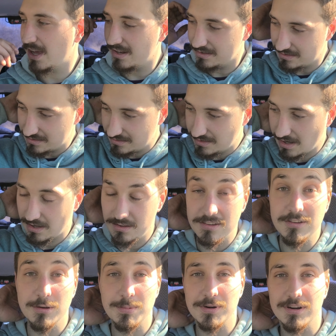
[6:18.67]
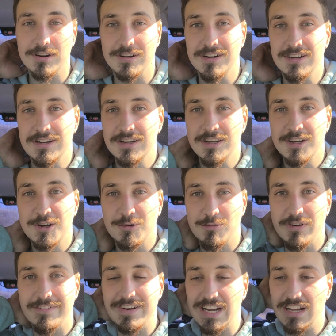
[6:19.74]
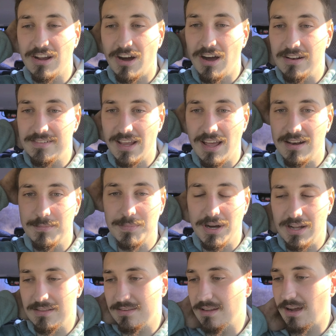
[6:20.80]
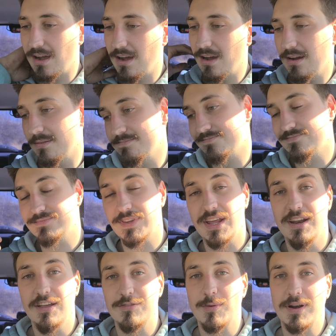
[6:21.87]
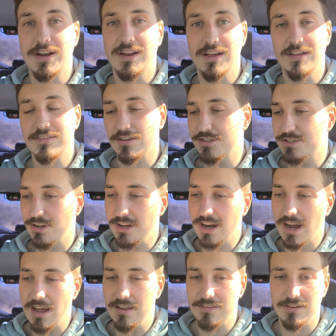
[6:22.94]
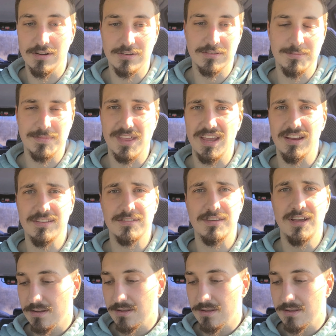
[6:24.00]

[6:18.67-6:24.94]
It's not super riveting content, but it is what it is. I'll show you guys, you know, some things.